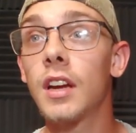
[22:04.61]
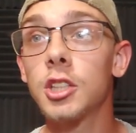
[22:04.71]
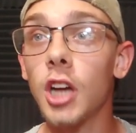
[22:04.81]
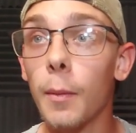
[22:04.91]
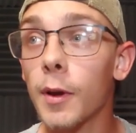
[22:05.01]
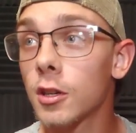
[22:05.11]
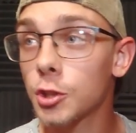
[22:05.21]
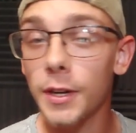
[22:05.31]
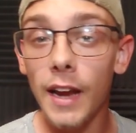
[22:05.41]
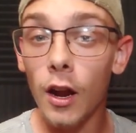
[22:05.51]
chopping a
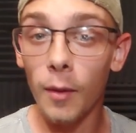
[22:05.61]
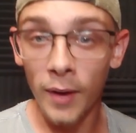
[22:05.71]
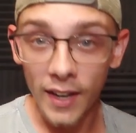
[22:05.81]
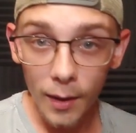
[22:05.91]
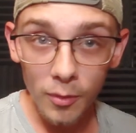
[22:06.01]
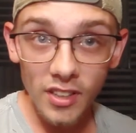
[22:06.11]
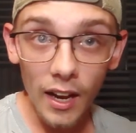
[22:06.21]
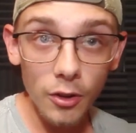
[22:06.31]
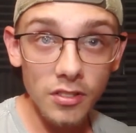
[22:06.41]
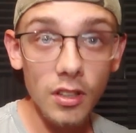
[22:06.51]
tree down at my neighbor's
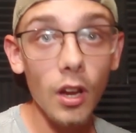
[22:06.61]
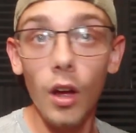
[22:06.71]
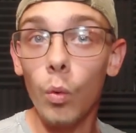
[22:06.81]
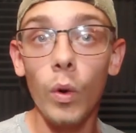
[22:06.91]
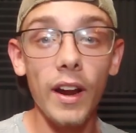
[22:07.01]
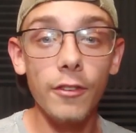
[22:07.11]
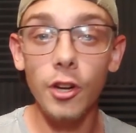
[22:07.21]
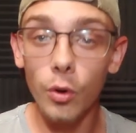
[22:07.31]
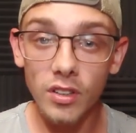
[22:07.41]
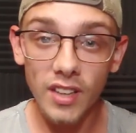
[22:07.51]
house, whatever
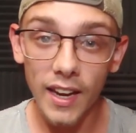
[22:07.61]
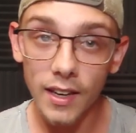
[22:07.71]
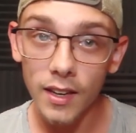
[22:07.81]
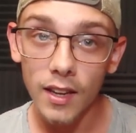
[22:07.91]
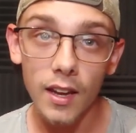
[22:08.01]
you were saying.